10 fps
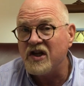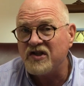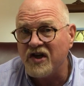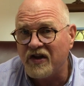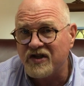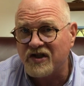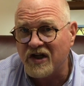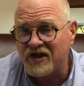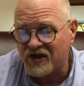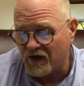Listen to this
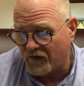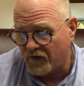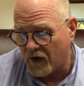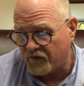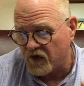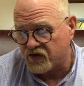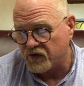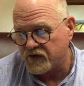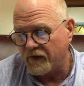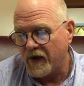list of
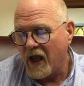officials.